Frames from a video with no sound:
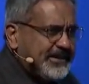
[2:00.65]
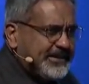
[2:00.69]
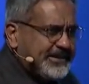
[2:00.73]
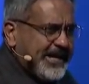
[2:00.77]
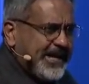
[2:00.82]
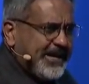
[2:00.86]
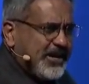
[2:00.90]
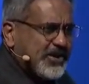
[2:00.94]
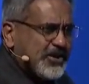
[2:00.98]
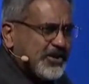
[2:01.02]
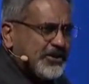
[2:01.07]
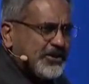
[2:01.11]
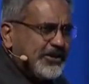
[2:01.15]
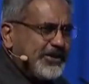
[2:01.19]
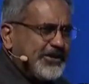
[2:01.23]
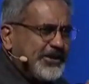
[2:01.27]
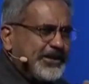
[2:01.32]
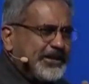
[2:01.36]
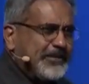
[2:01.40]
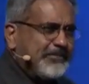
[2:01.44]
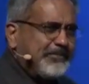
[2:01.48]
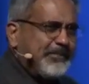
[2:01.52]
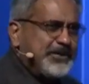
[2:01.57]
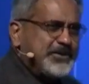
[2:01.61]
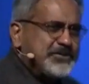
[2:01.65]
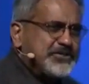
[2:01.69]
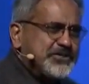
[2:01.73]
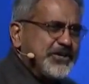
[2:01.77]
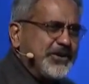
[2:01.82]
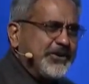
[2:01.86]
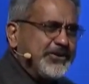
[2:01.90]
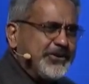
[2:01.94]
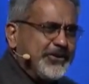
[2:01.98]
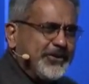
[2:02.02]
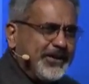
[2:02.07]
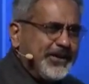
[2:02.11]
Take a good look at the person
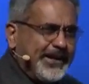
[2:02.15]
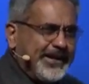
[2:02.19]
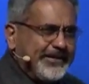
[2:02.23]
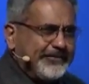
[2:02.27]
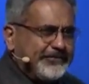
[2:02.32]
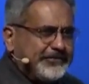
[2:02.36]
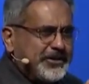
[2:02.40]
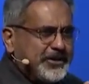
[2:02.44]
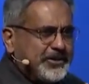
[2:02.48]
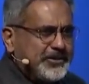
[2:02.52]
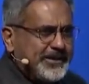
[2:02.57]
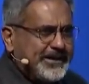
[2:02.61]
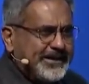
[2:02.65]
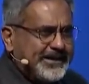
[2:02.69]
on your left. Go